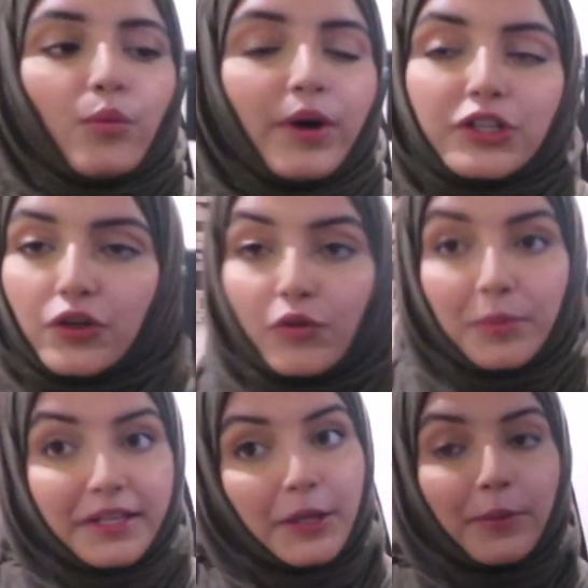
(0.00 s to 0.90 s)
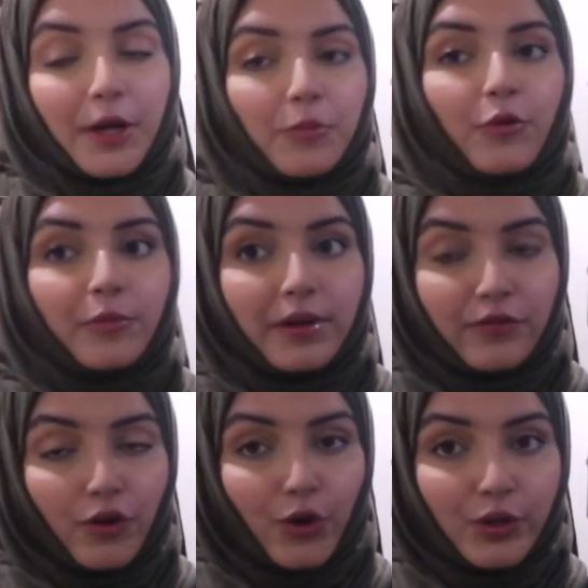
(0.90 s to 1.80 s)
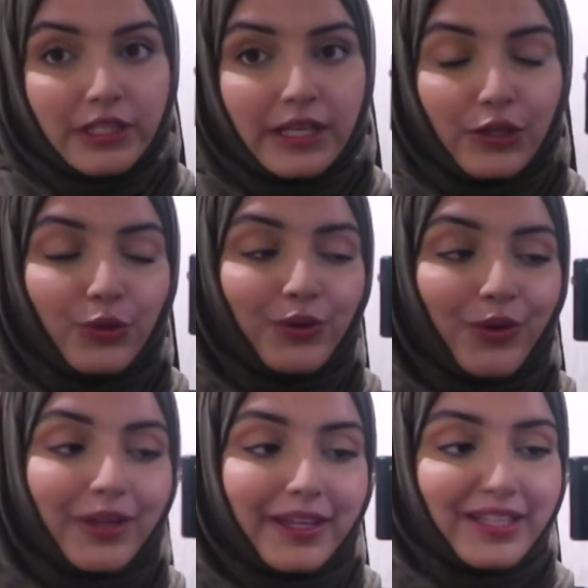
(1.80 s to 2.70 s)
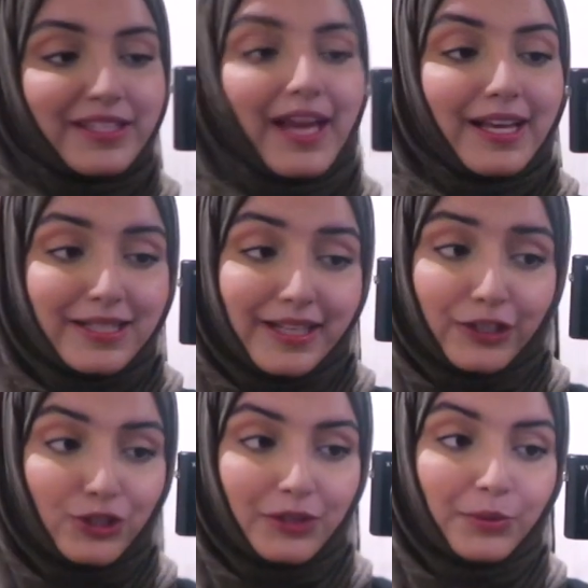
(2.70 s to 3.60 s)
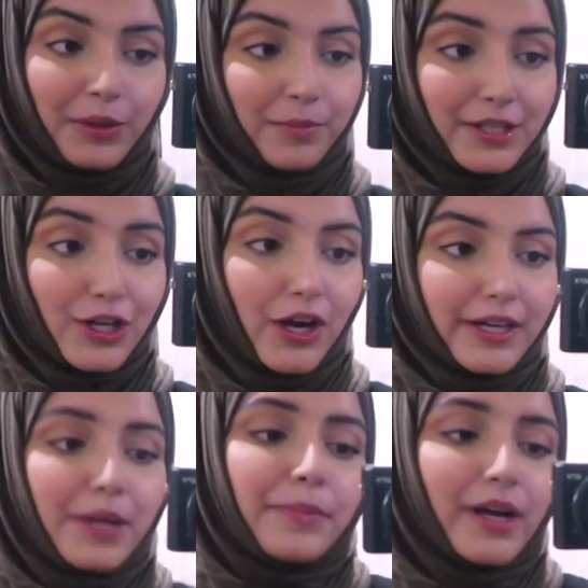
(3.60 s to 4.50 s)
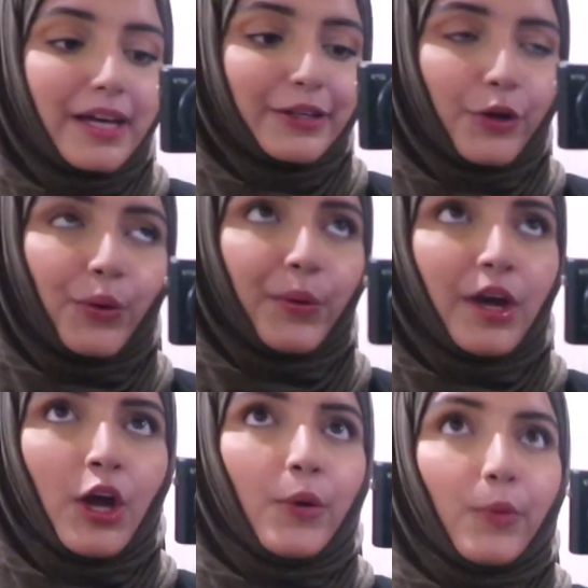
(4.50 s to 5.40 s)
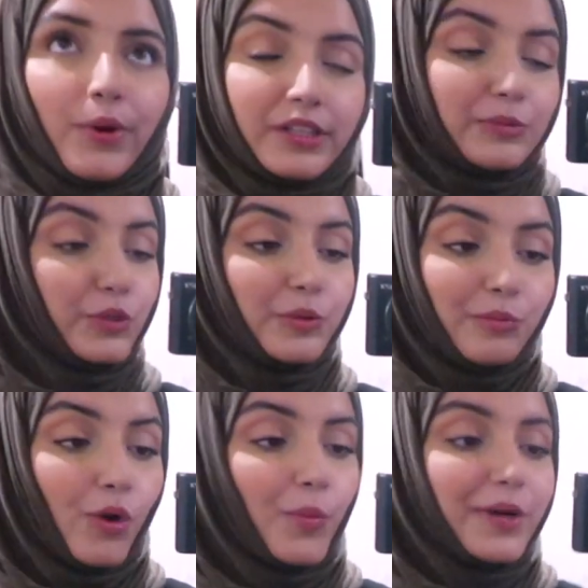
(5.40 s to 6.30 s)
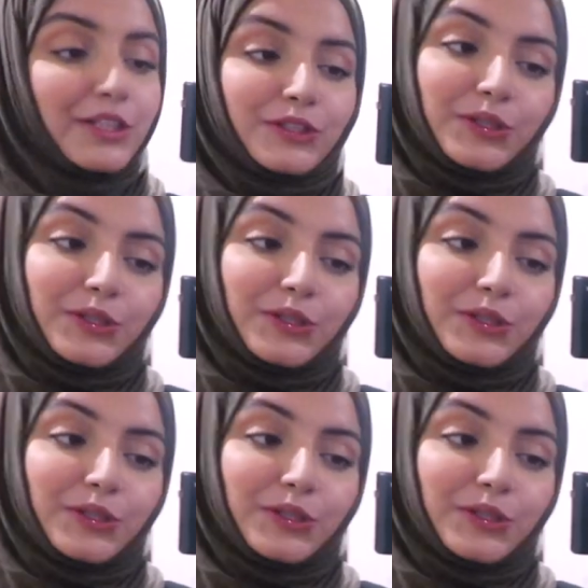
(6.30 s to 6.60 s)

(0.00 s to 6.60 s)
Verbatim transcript: which if you've been keeping up with my vlogs, you know that this, that is literally within my target, but I know we'll end up doing more because